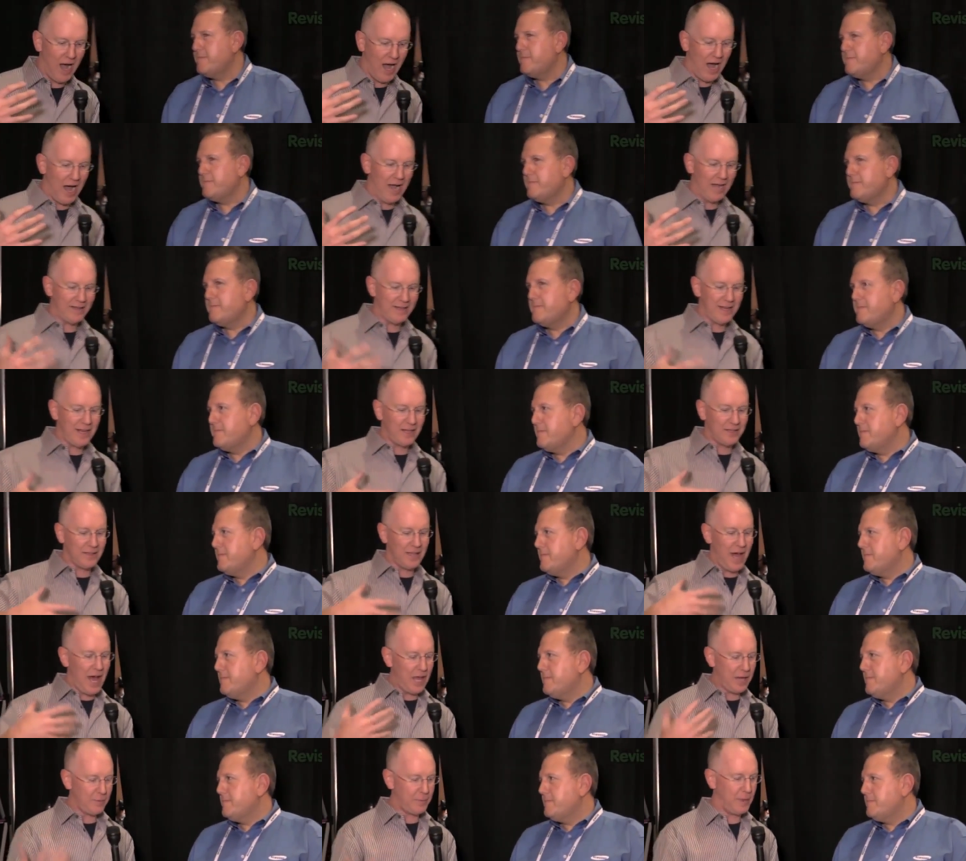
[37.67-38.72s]
Speaker 1: I think a
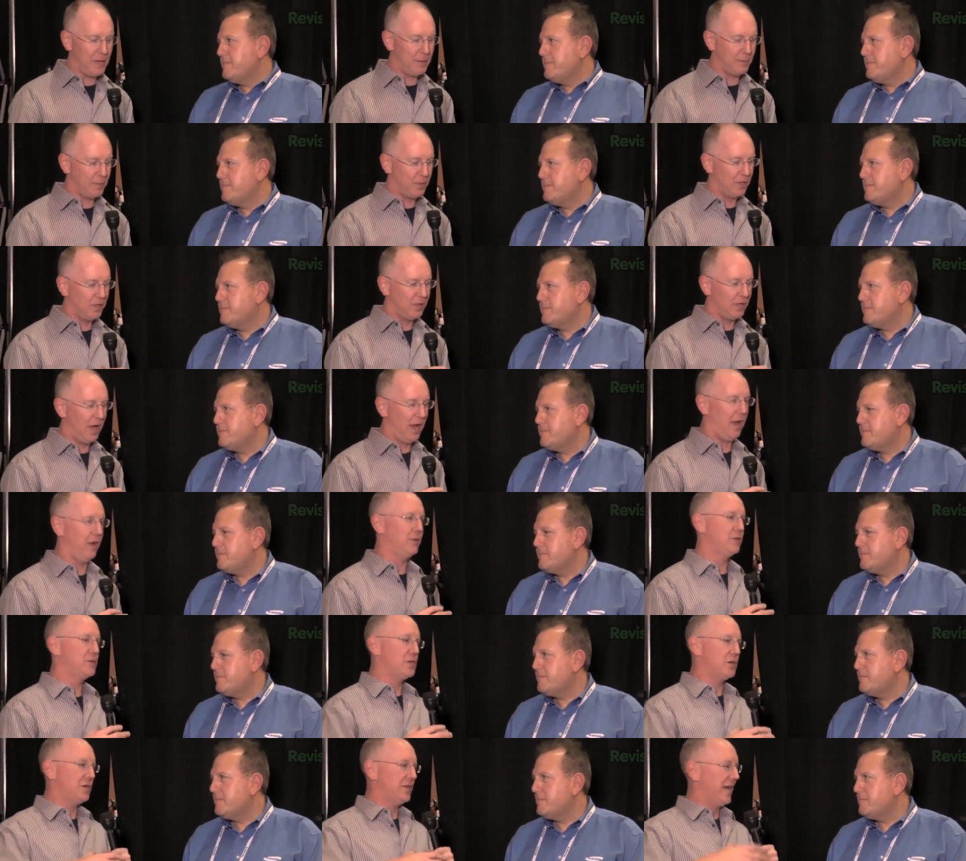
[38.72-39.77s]
lot of people,
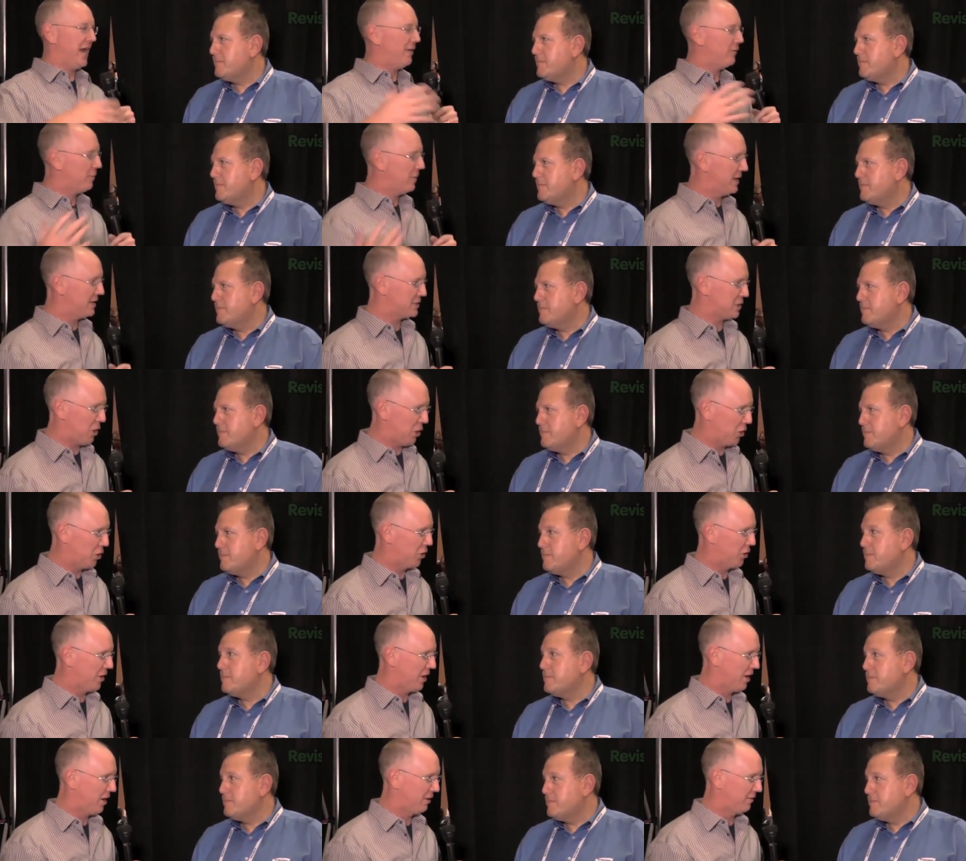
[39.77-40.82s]
certainly everybody's
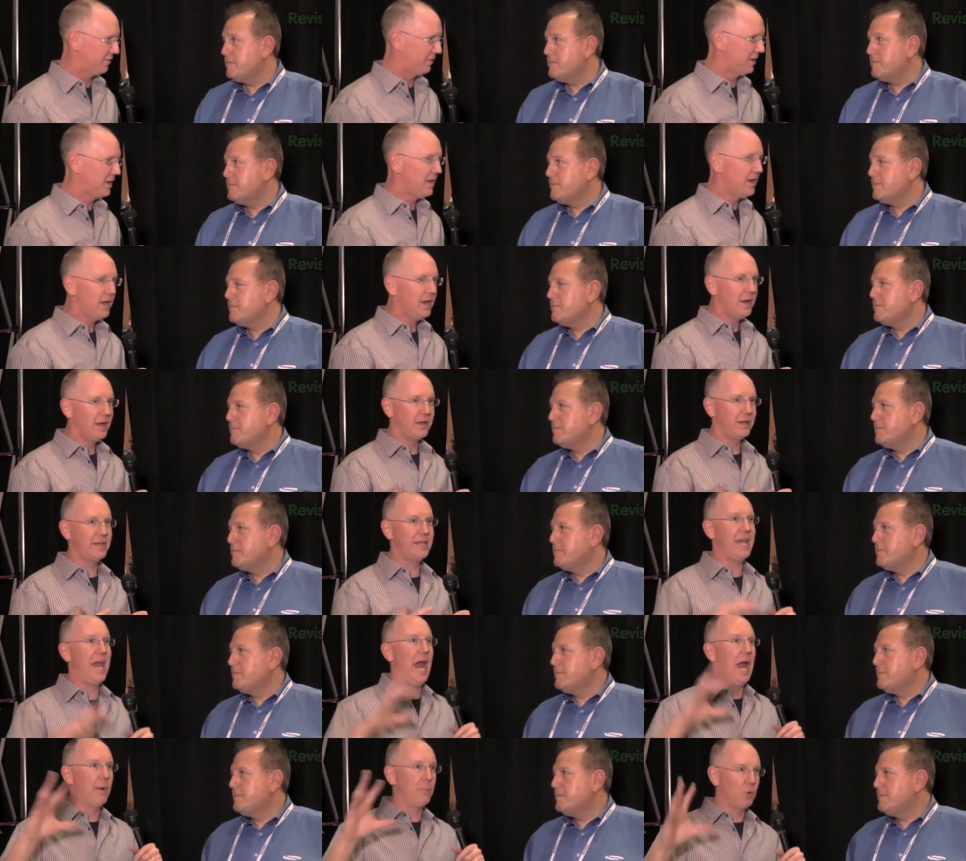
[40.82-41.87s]
heard of
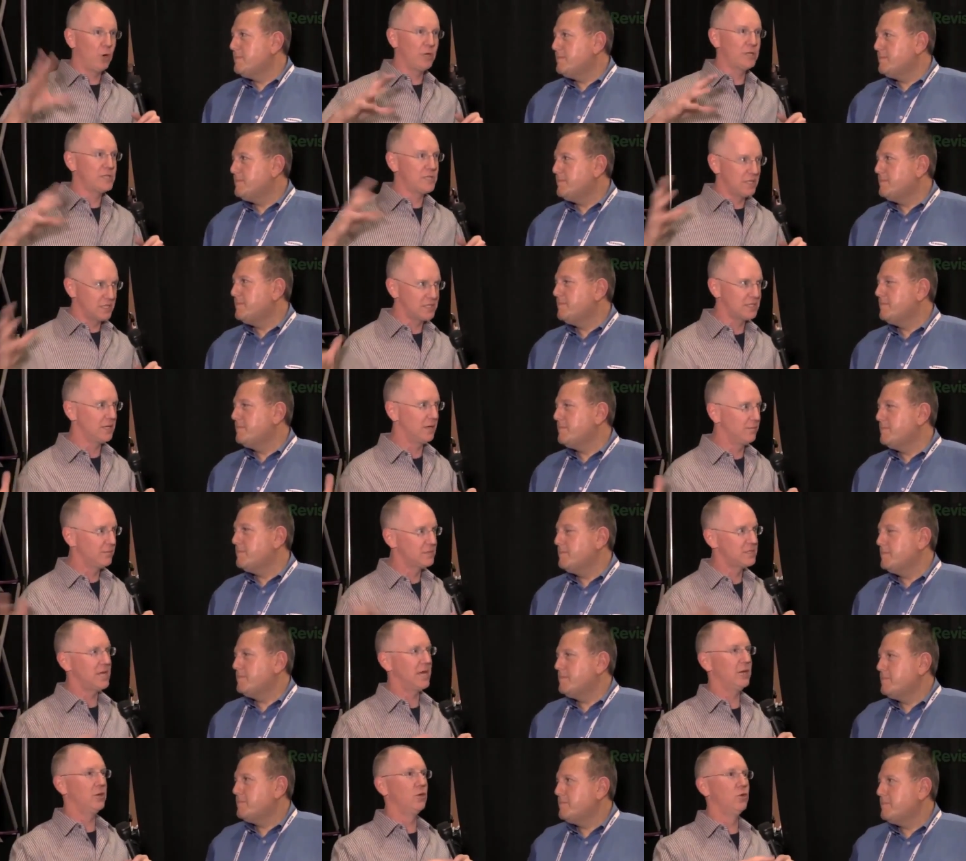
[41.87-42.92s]
camera
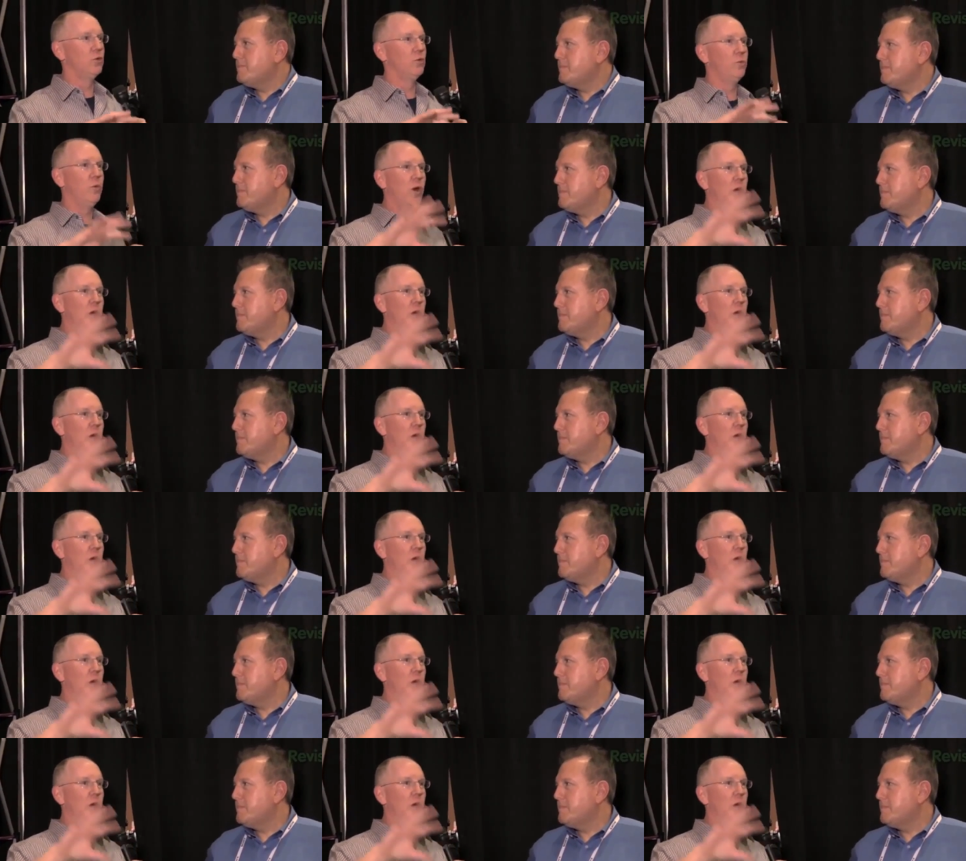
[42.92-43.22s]
systems that you